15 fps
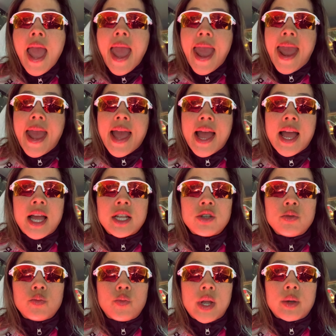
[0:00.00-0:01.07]
And
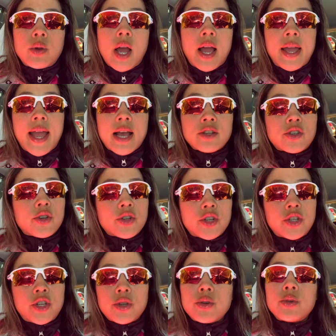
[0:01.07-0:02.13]
when I asked her to
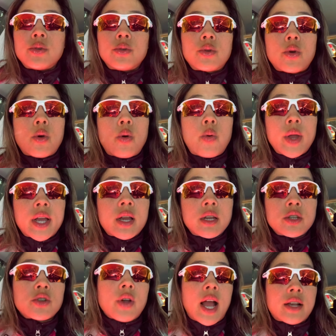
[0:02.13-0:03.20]
do quick
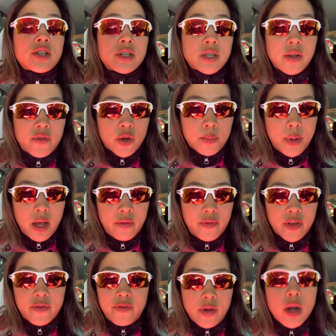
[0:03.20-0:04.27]
contractions of
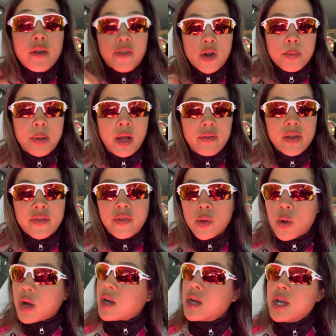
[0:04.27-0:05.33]
her pelvic
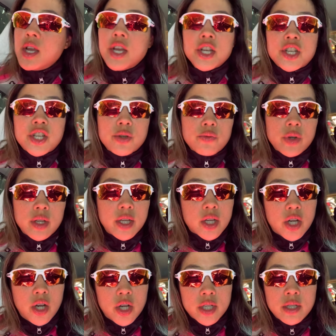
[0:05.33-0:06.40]
floor, she really
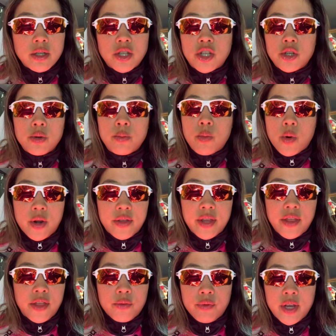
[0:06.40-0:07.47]
couldn't do more
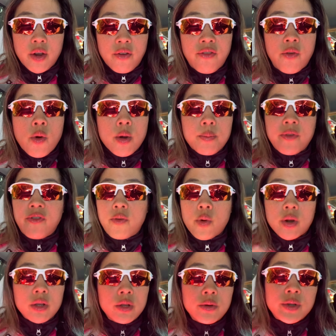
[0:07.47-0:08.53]
than 3 or 4
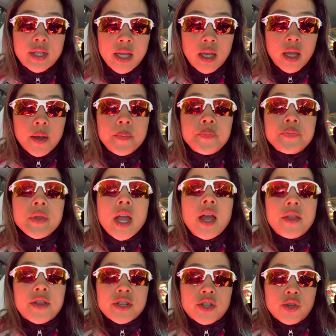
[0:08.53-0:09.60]
before losing
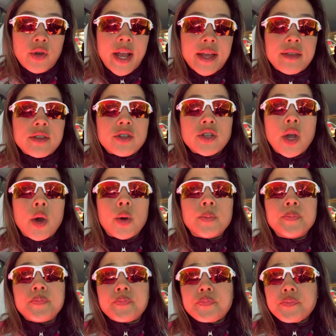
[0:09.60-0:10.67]
the strength. So
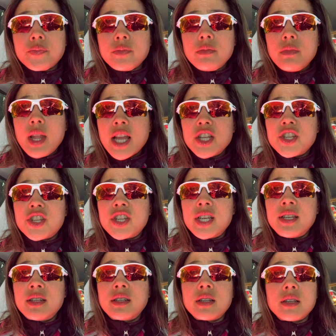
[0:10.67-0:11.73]

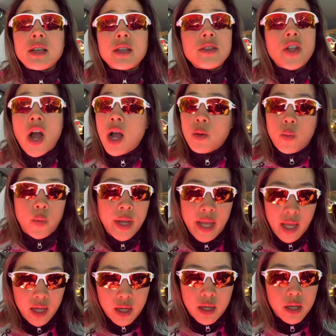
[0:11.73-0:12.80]
she's not
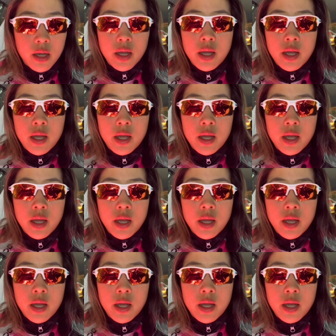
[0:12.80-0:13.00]
weak.